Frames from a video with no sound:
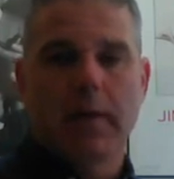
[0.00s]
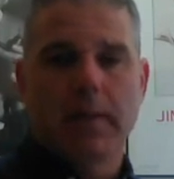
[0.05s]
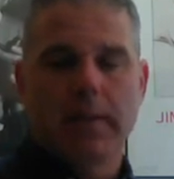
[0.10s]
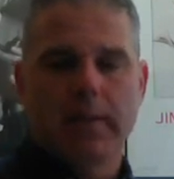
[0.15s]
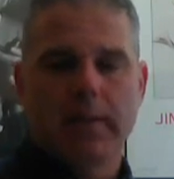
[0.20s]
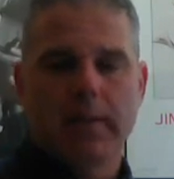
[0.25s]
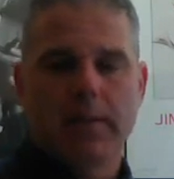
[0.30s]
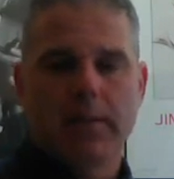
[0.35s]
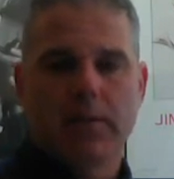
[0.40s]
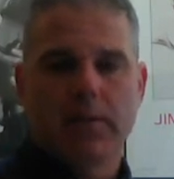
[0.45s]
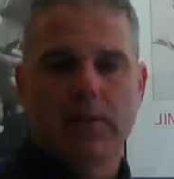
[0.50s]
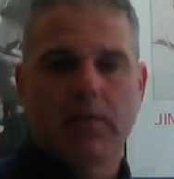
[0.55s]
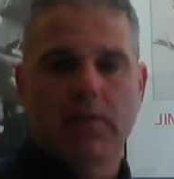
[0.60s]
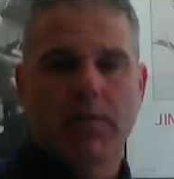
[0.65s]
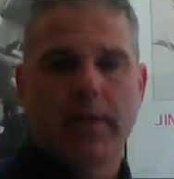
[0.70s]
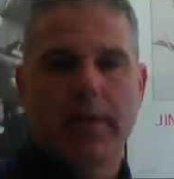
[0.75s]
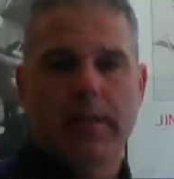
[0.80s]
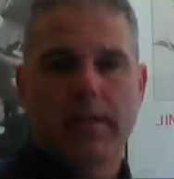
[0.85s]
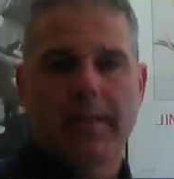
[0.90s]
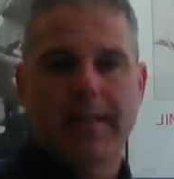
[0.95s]
is
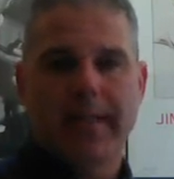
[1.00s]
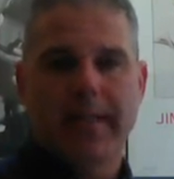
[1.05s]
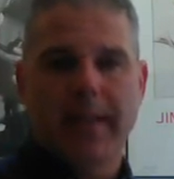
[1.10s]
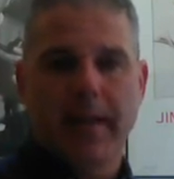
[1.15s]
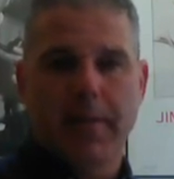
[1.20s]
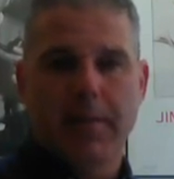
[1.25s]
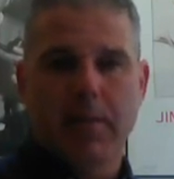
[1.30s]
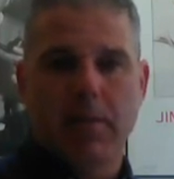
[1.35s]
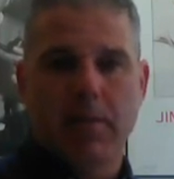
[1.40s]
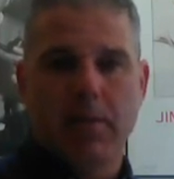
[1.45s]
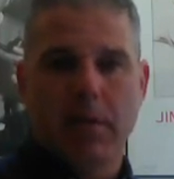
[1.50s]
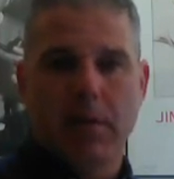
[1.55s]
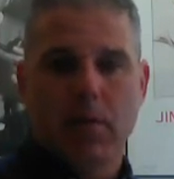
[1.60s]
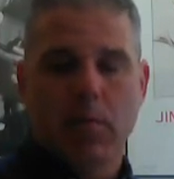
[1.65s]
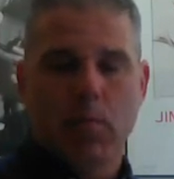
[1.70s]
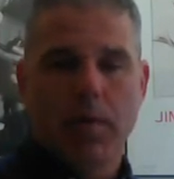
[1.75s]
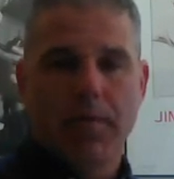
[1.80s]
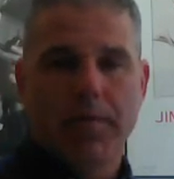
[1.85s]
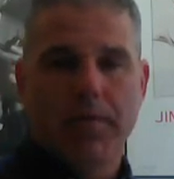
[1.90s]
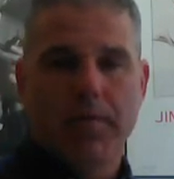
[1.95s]
created together
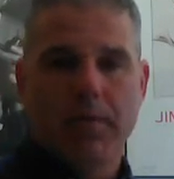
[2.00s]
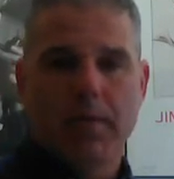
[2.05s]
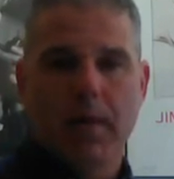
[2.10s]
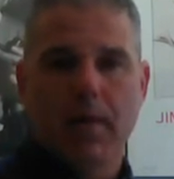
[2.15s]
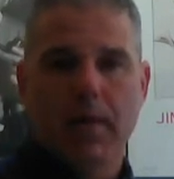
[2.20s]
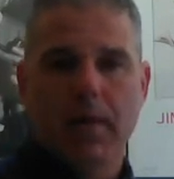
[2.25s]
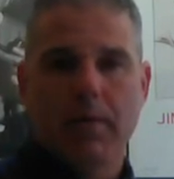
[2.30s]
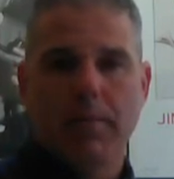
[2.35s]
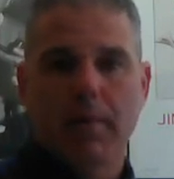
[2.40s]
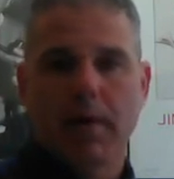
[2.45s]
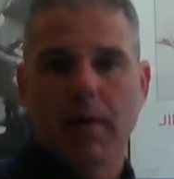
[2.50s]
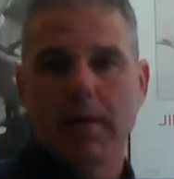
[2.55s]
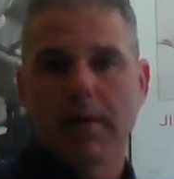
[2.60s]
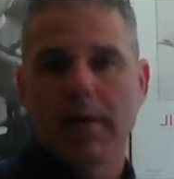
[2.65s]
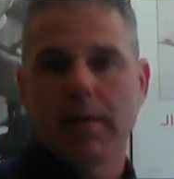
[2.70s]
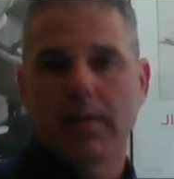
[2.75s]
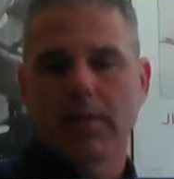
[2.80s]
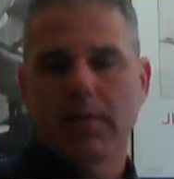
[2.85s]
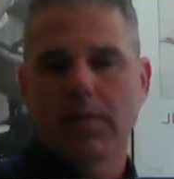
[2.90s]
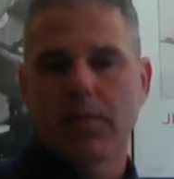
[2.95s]
with the target
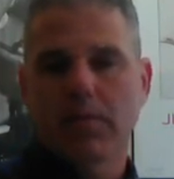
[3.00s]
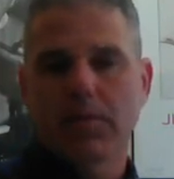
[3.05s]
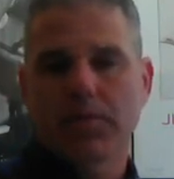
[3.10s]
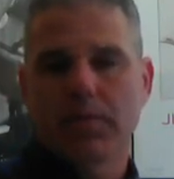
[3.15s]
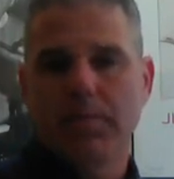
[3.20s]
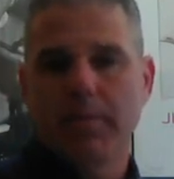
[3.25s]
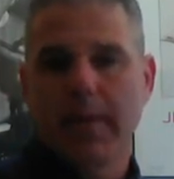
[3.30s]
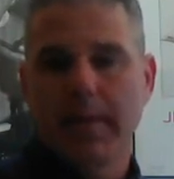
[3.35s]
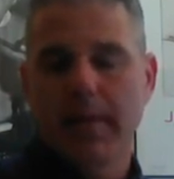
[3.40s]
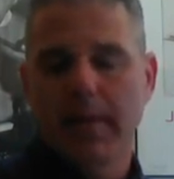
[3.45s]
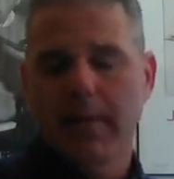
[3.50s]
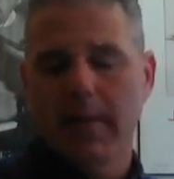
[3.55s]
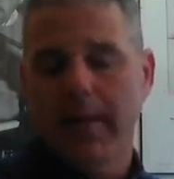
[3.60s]
market in social media,